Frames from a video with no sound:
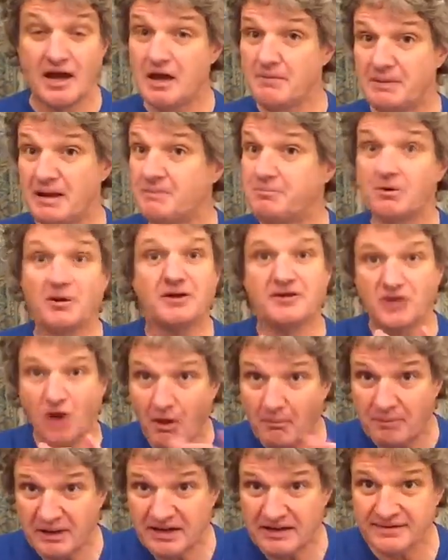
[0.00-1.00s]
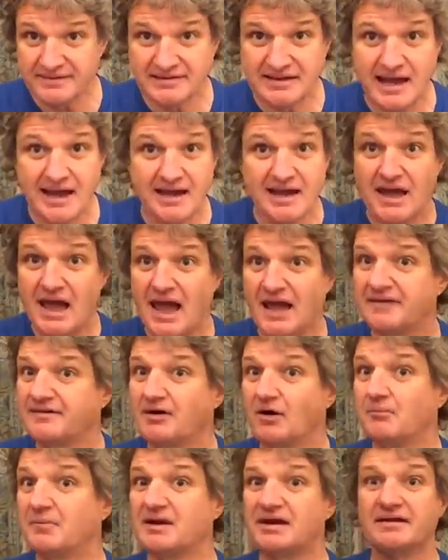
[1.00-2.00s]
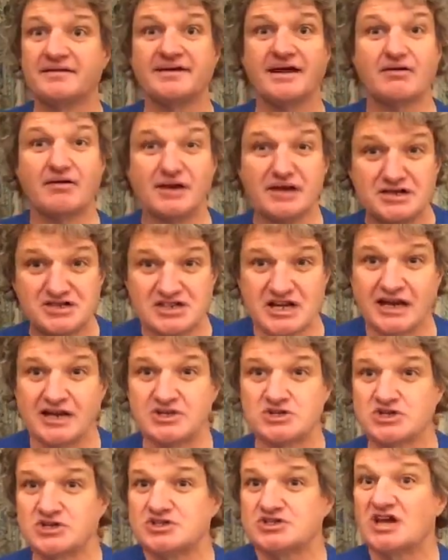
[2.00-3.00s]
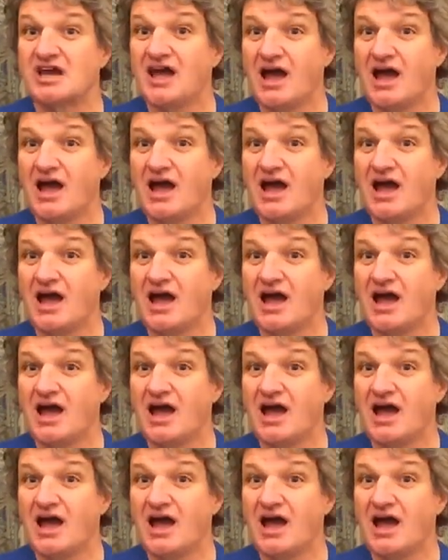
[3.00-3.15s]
People, not because they're unintelligent